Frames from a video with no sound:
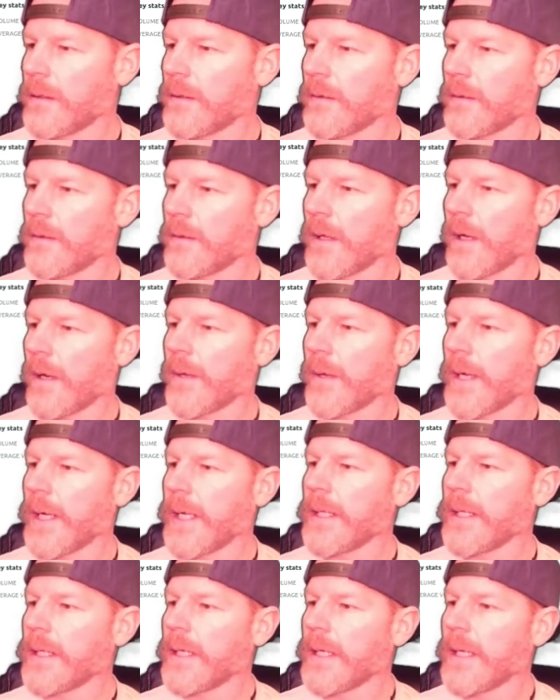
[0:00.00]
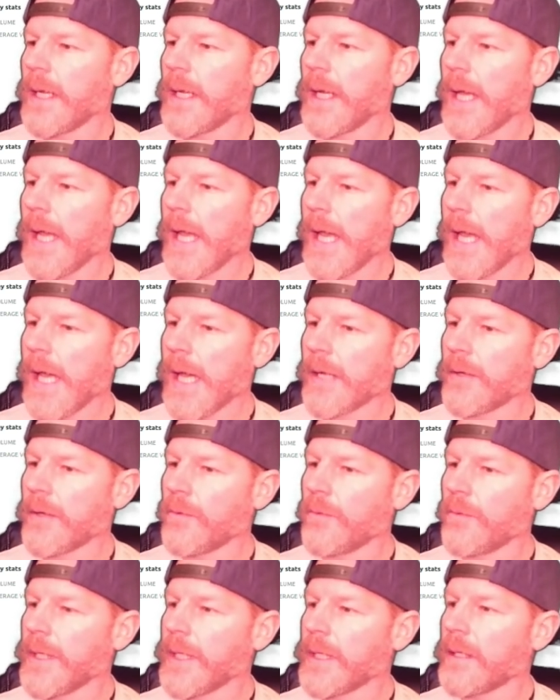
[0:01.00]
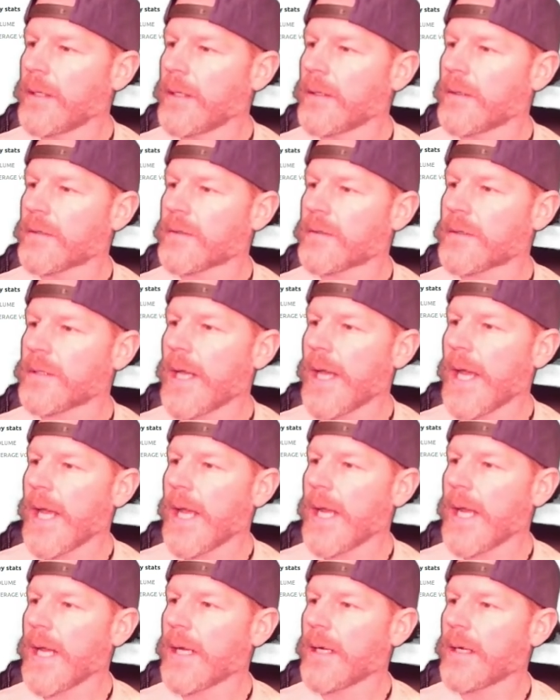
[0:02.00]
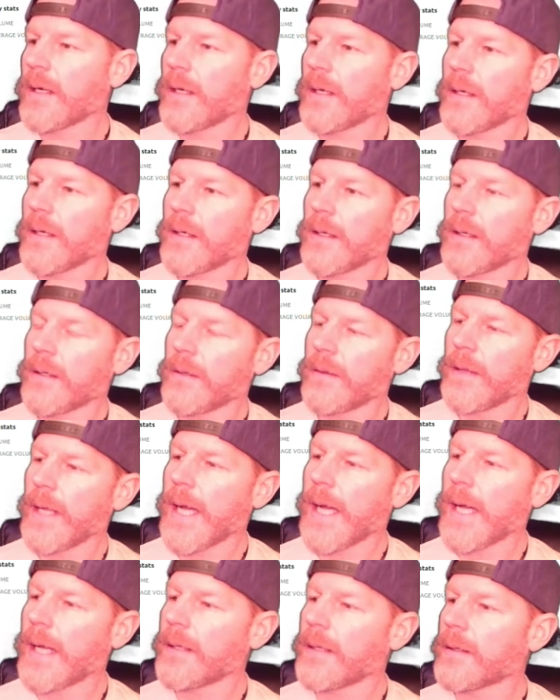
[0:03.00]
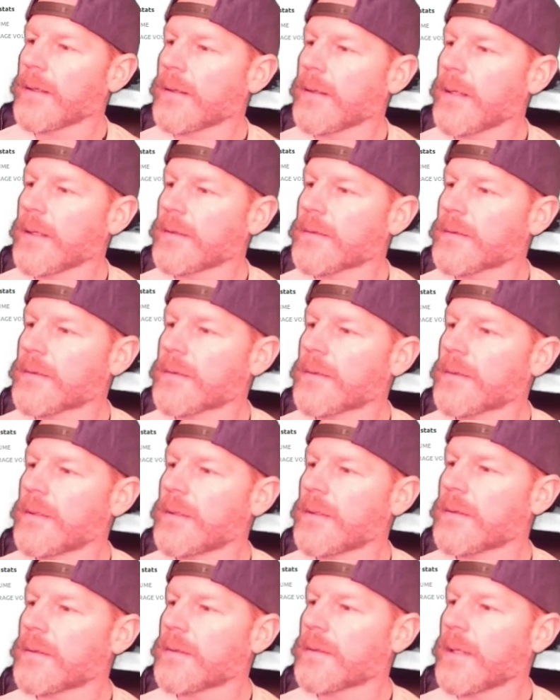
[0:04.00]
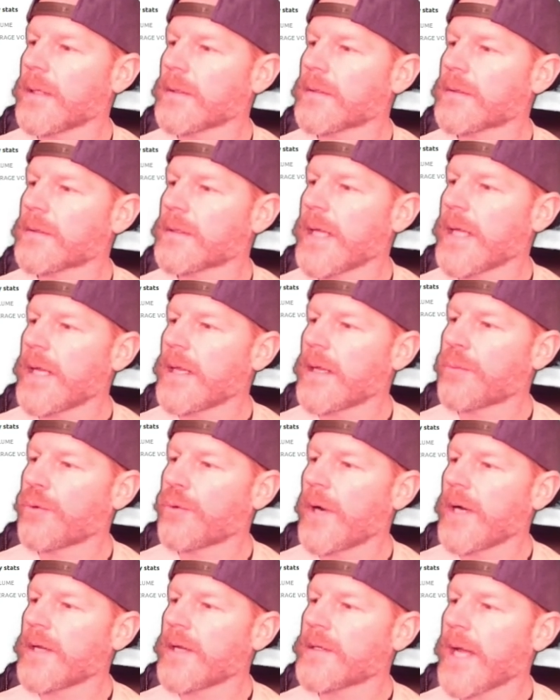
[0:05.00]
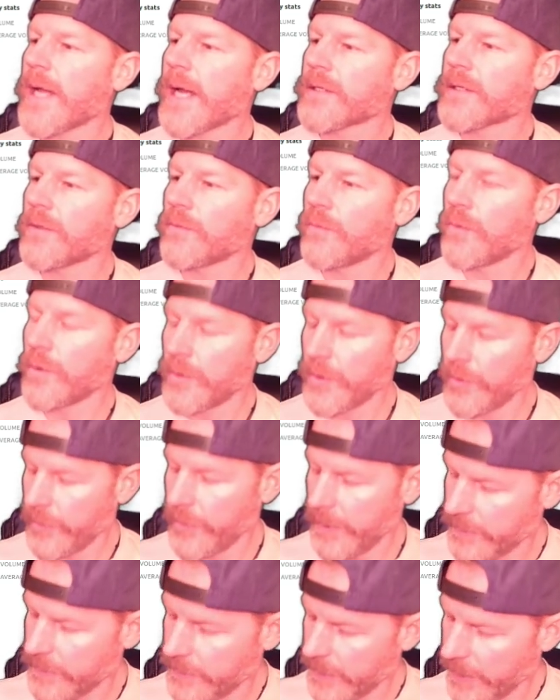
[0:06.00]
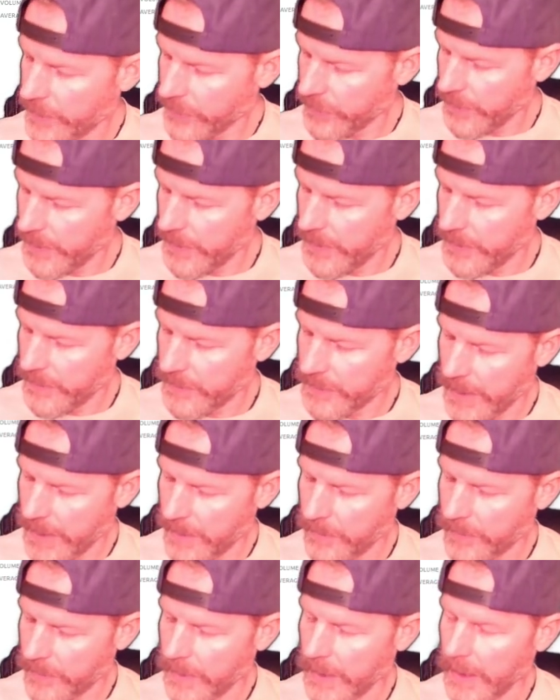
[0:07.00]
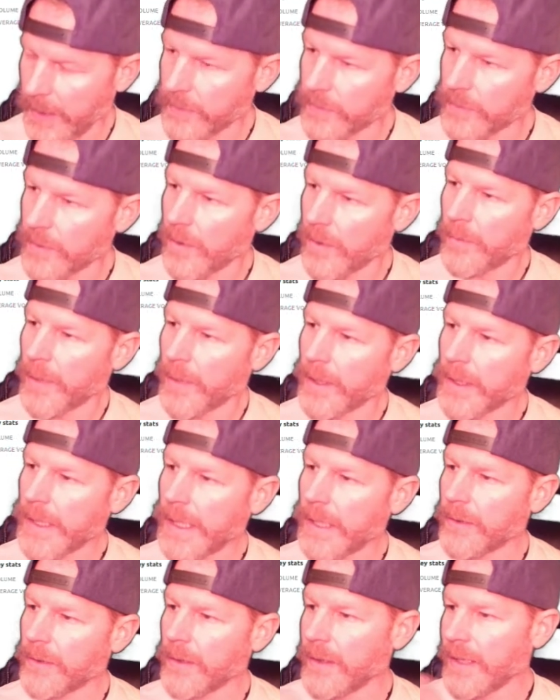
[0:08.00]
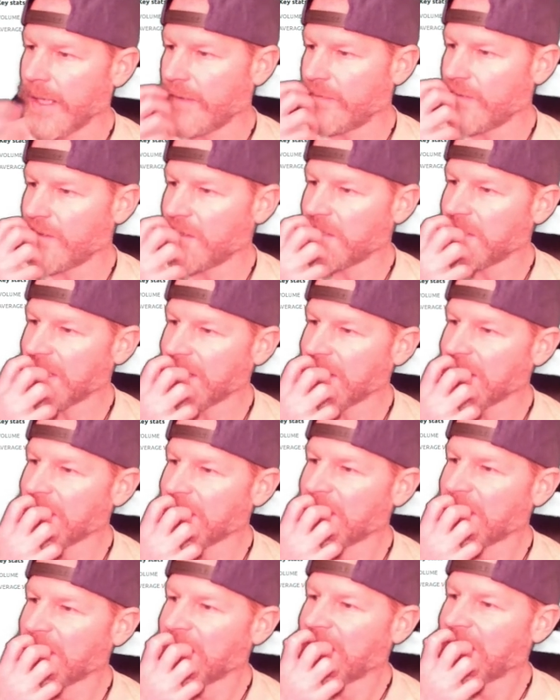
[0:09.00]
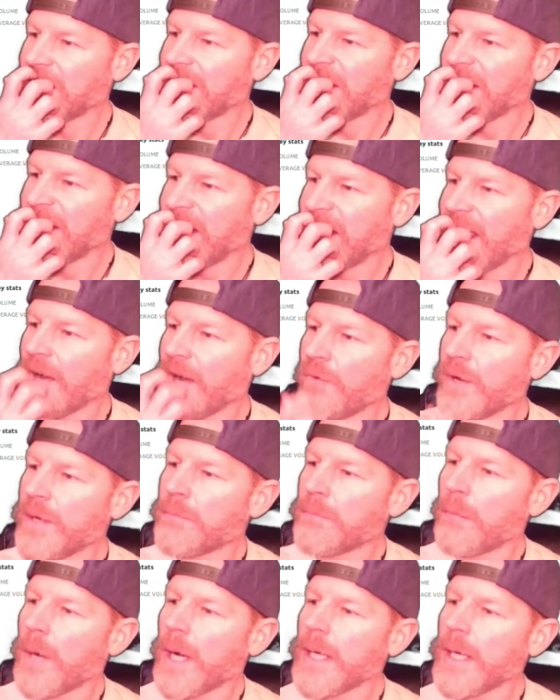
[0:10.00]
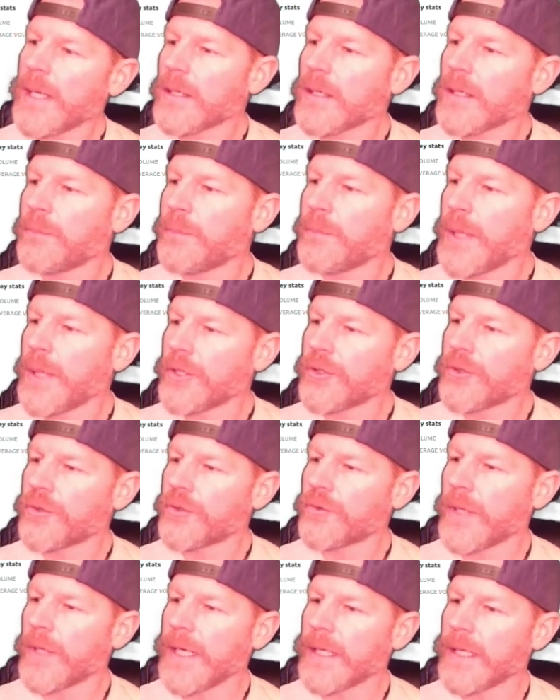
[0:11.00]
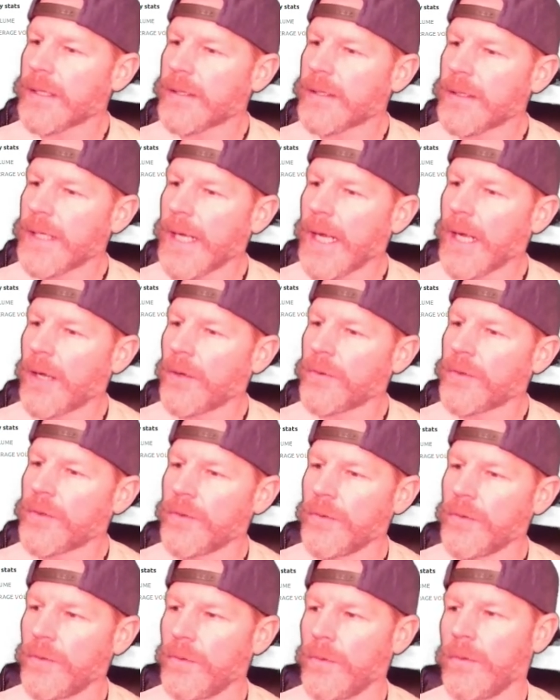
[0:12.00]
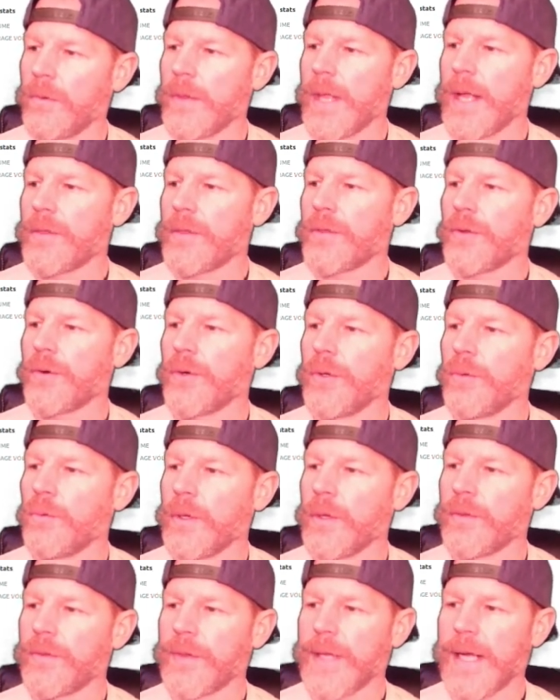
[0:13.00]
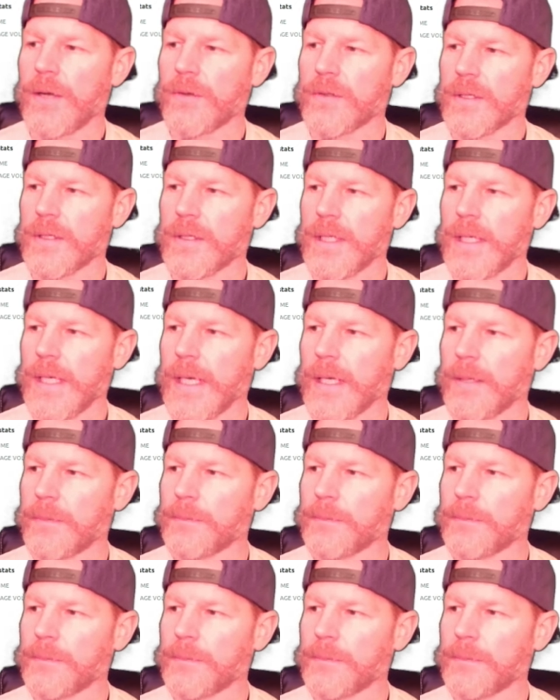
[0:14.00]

All right. And we can say that let's say the price action would do essentially the same thing. So I'll mark out a level here, and we might capitulate down to that 31,000 again,